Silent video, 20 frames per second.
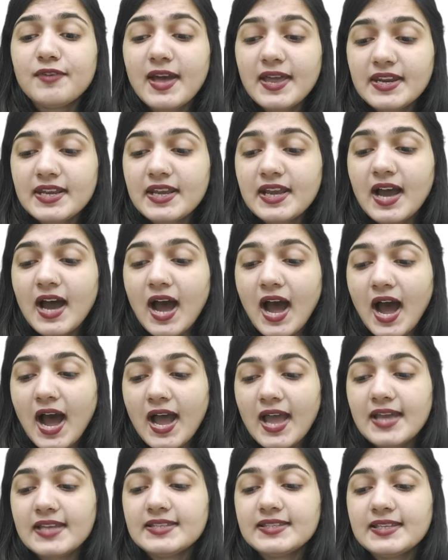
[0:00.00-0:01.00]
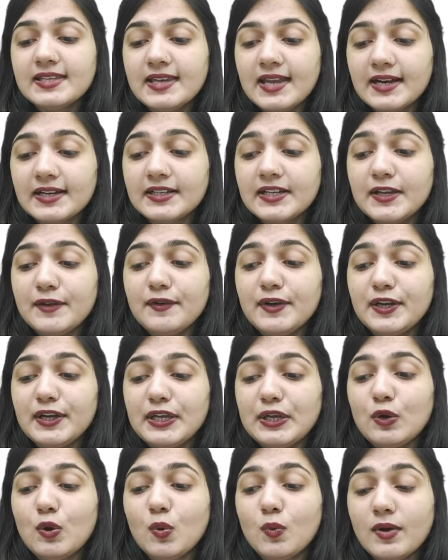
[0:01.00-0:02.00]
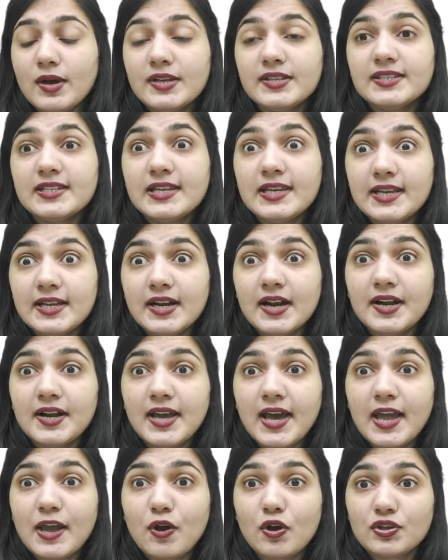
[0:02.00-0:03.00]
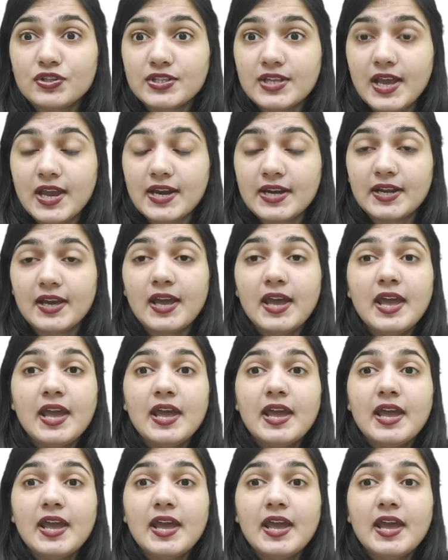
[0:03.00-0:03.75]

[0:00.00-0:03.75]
very high selectivity over silicon dioxide.